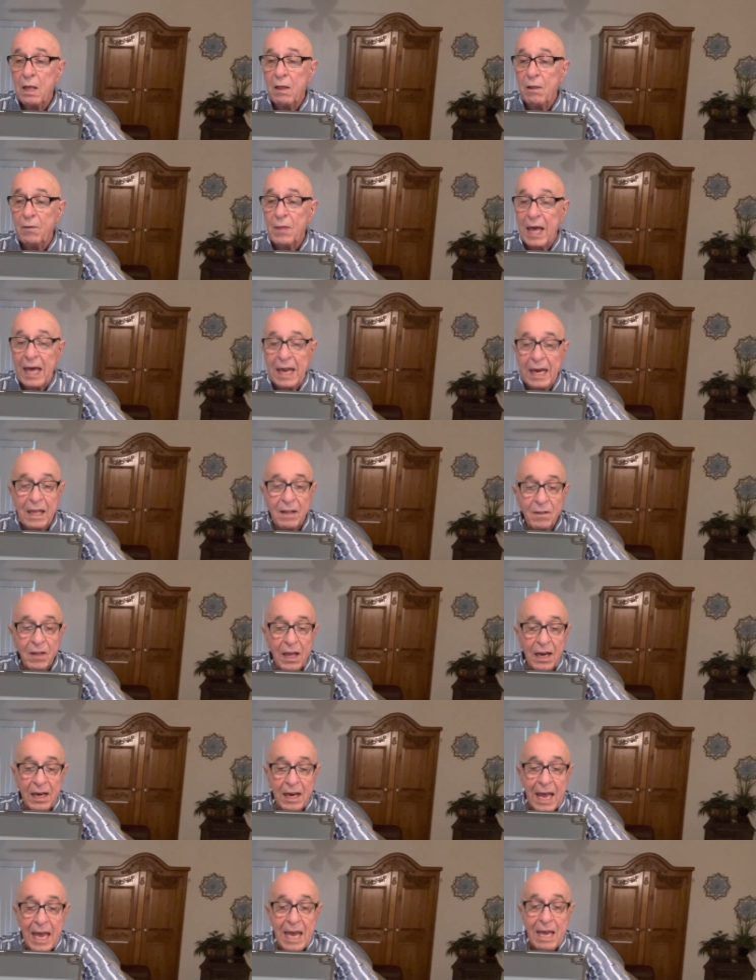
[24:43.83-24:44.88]
that in the
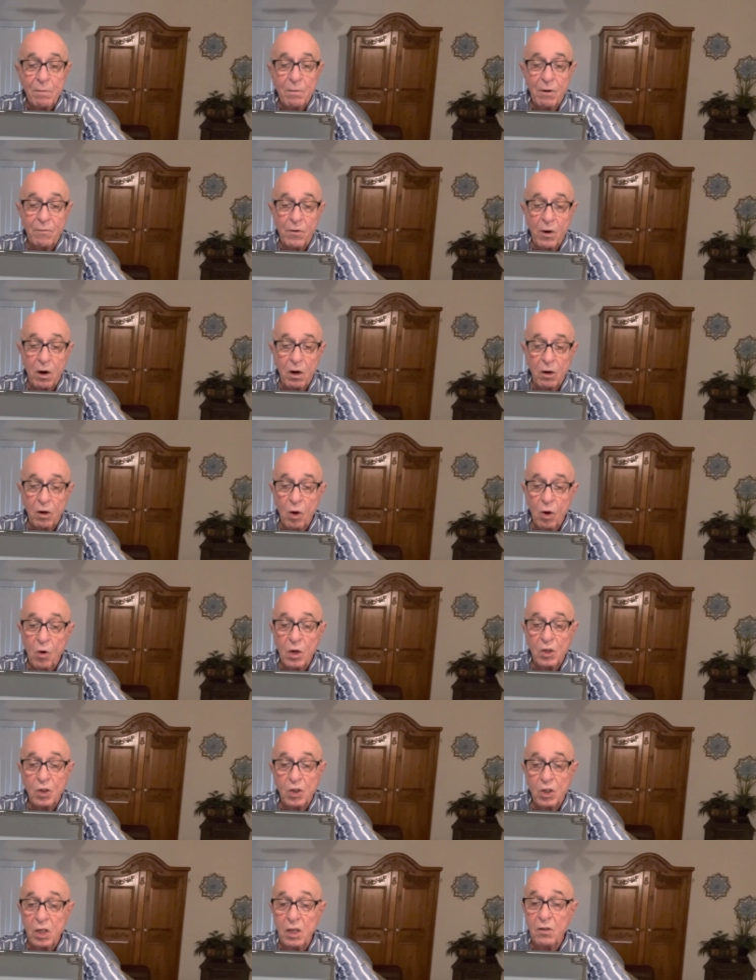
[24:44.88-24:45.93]
name of our
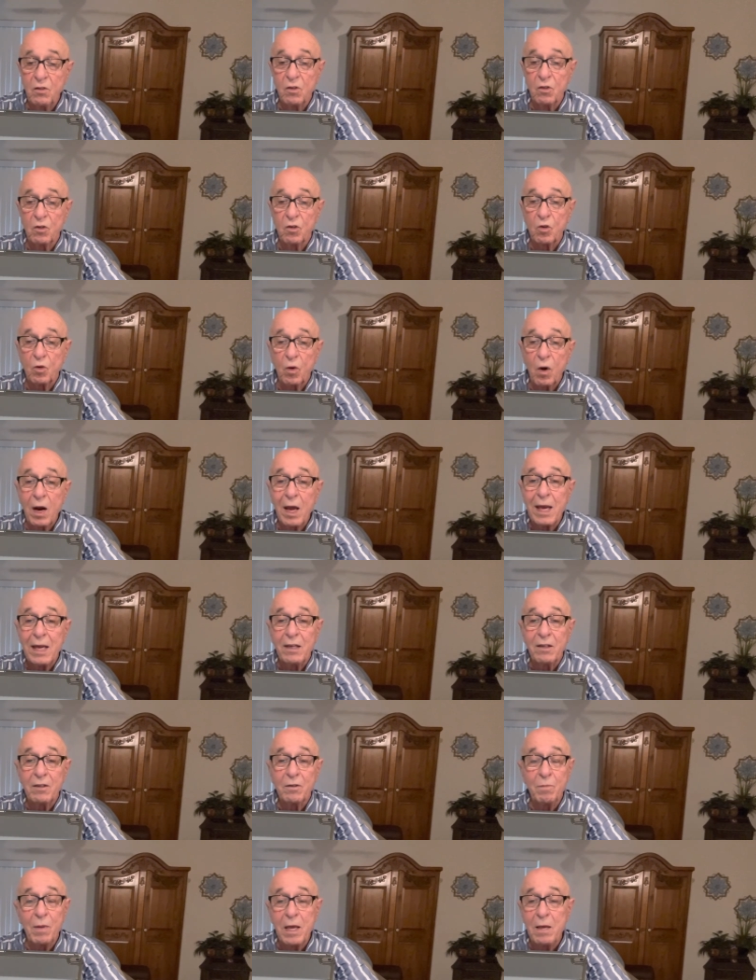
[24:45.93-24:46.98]
Lord Jesus
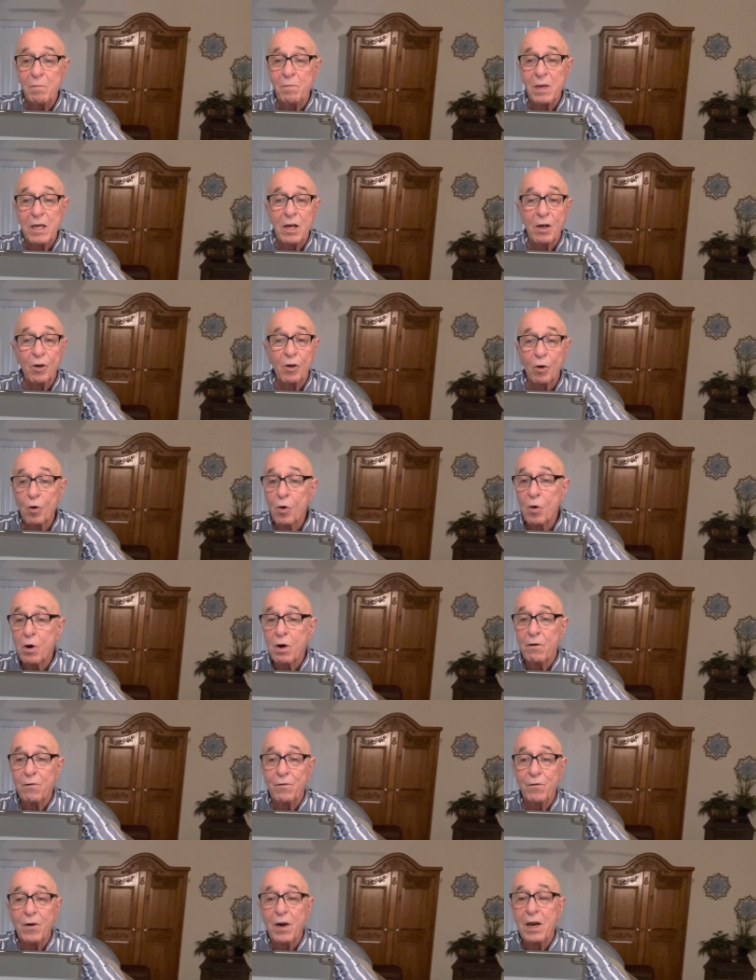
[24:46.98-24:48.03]
Christ may be
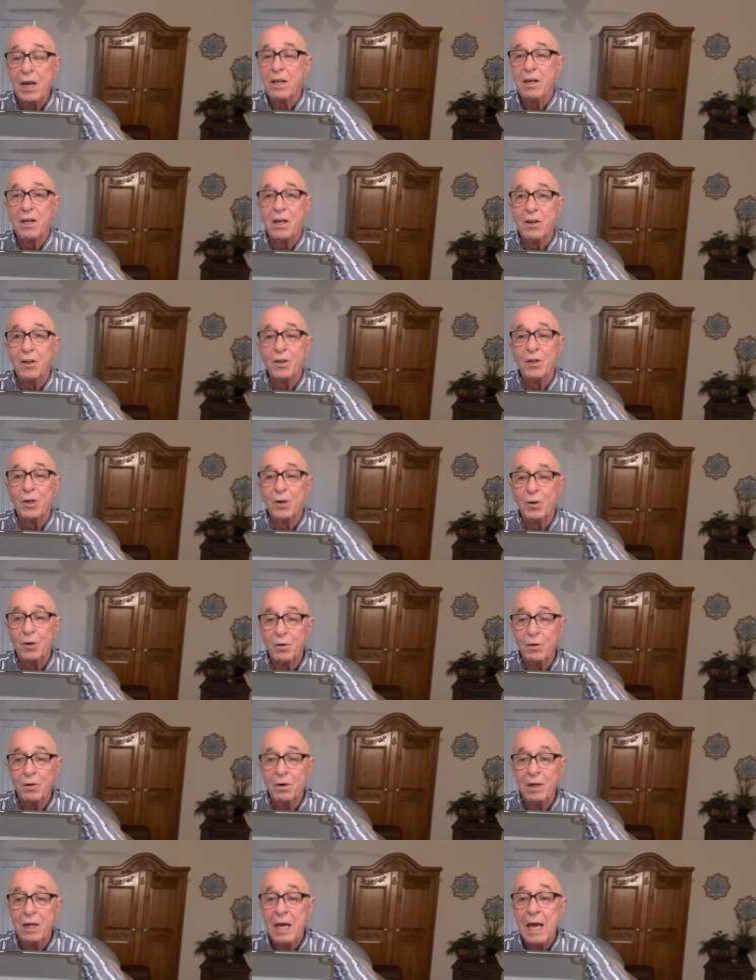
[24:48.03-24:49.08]
glorified in you
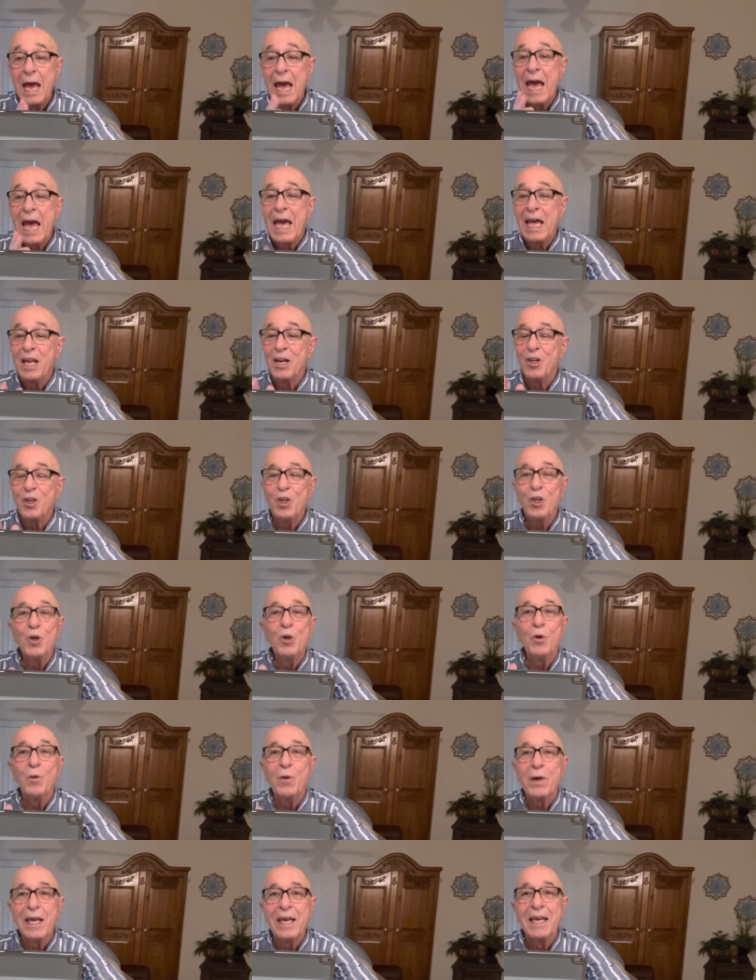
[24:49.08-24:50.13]
and
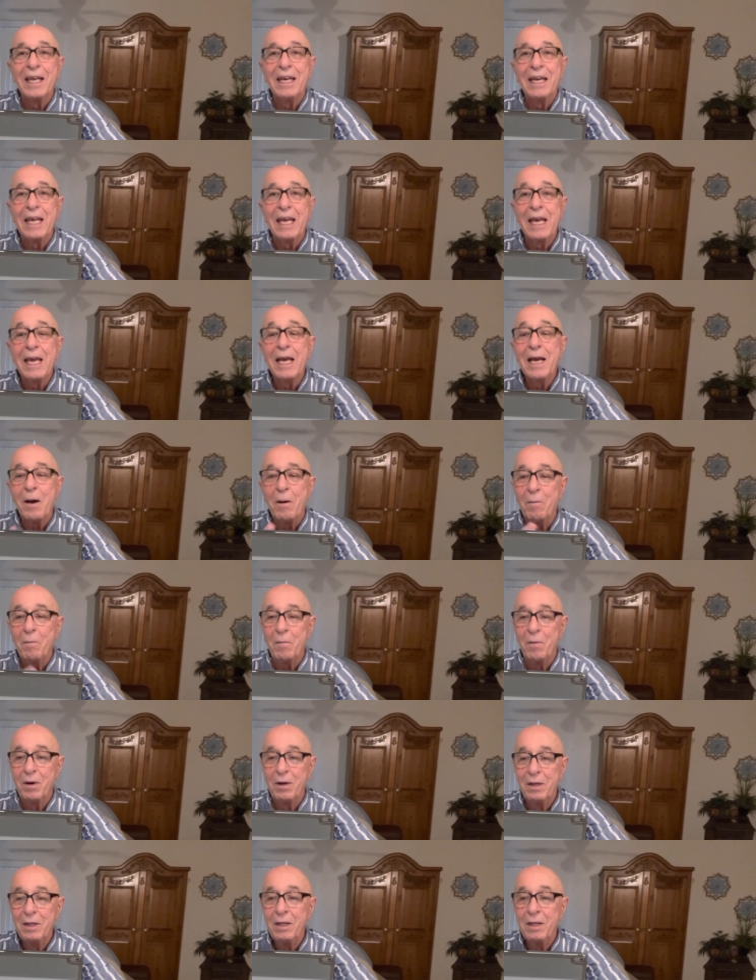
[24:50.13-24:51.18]
you in him
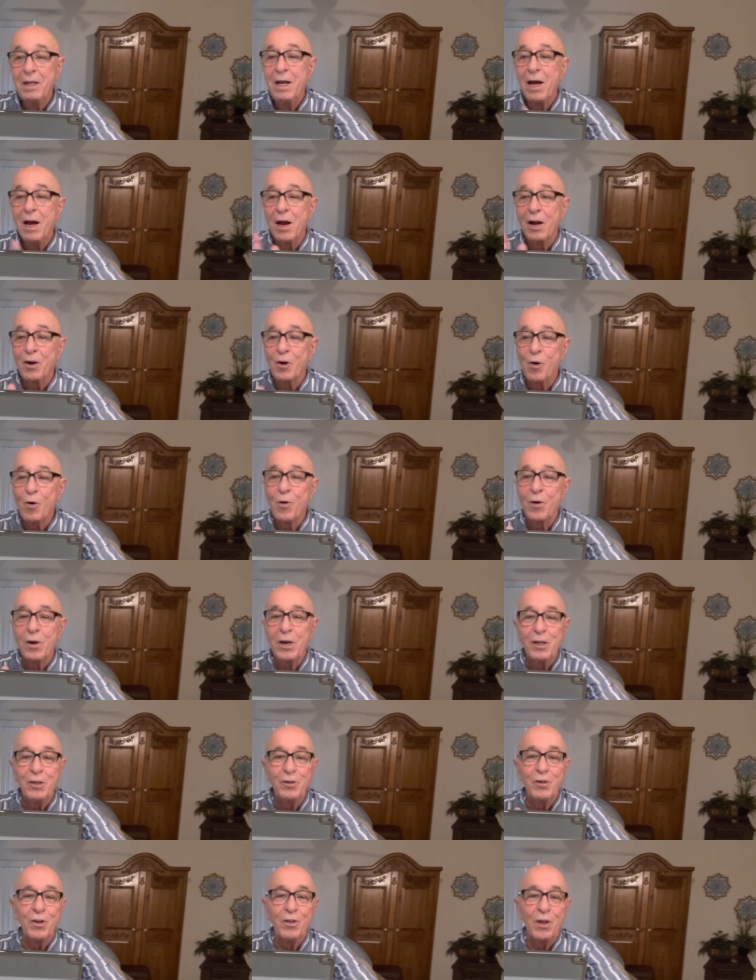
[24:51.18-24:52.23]

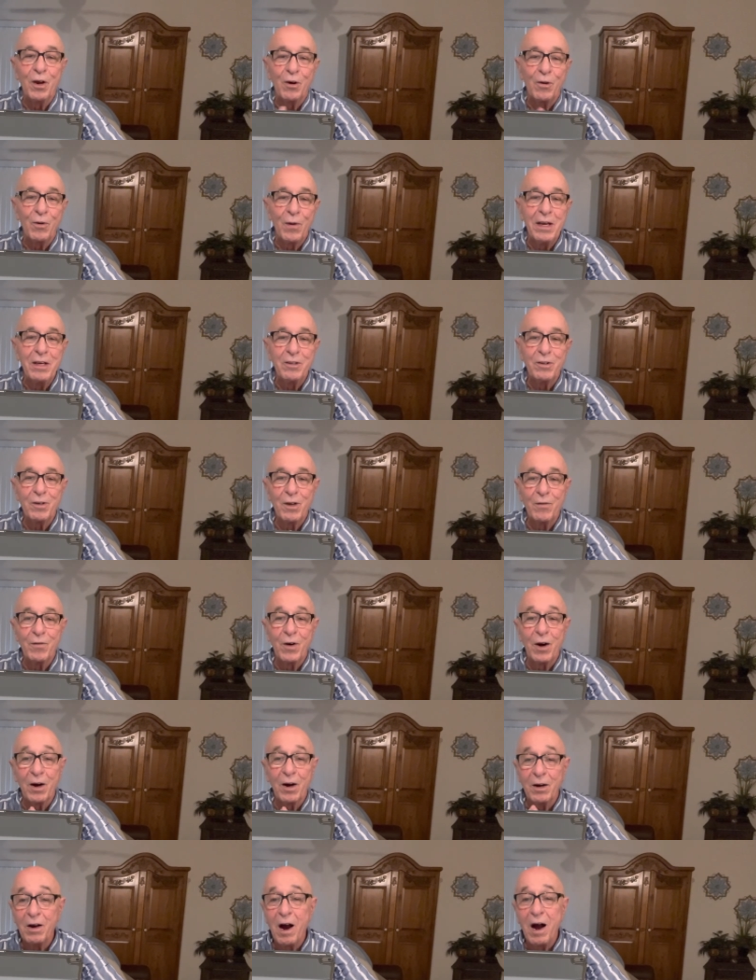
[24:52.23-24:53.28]
according to the grace of
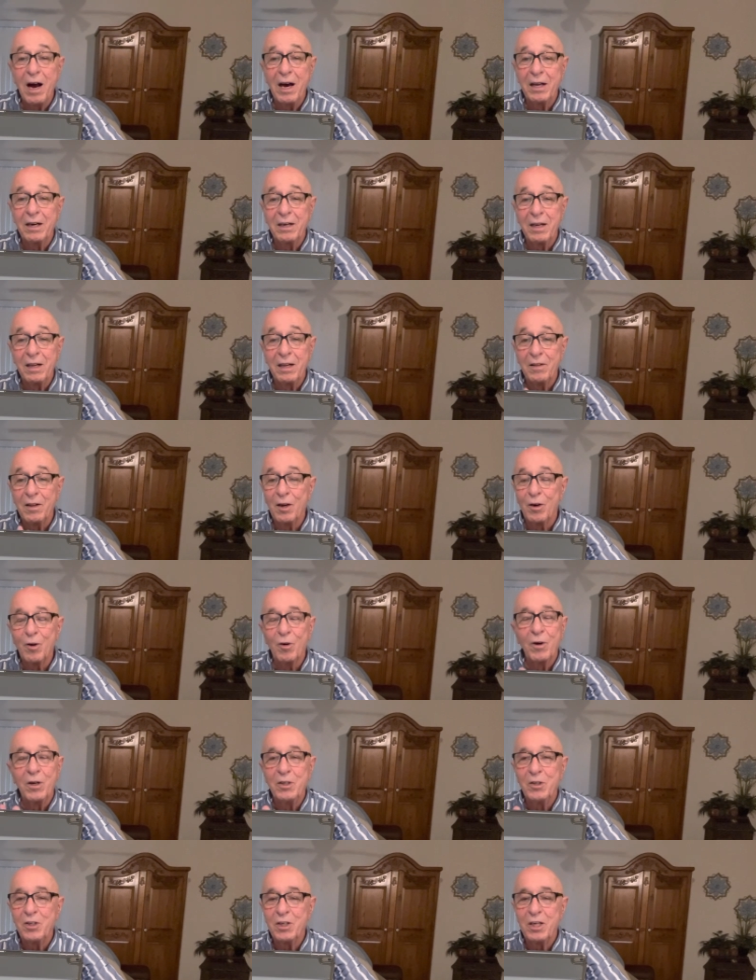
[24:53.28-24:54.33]
our God and the
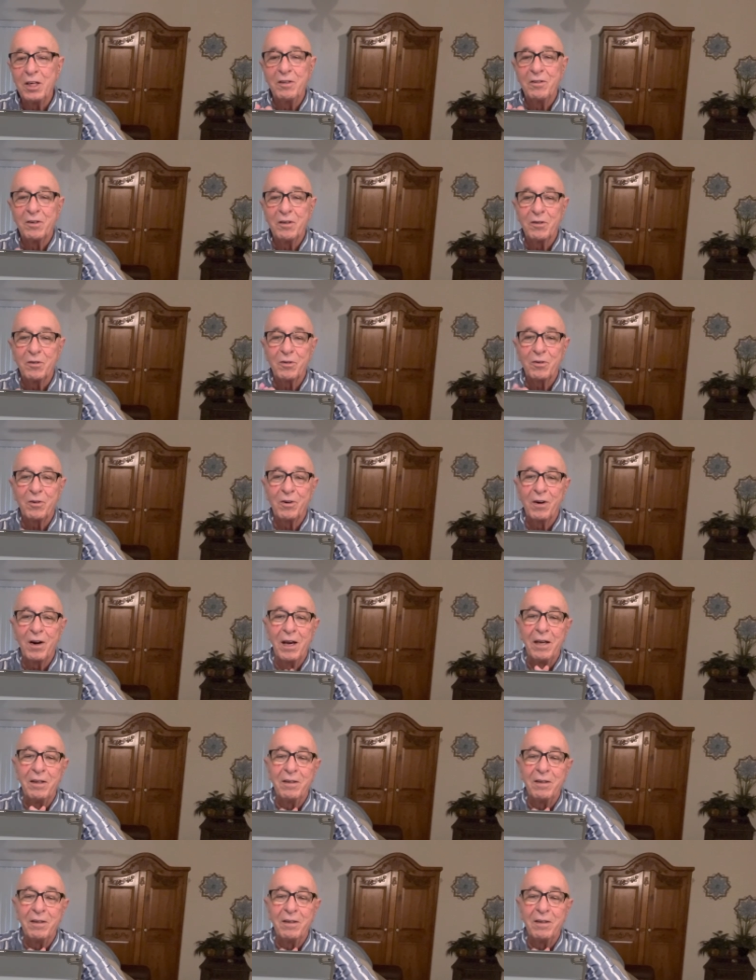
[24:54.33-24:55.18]
Lord Jesus Christ.